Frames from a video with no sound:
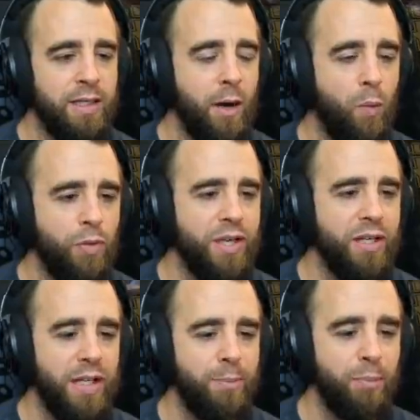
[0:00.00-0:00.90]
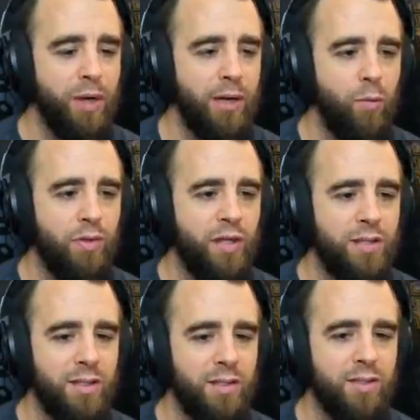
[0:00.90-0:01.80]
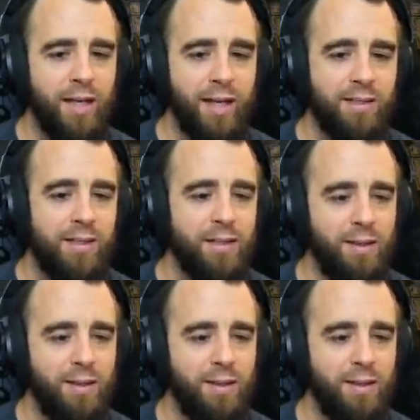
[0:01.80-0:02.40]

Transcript: Now, one thing to keep in mind with this is, like I said,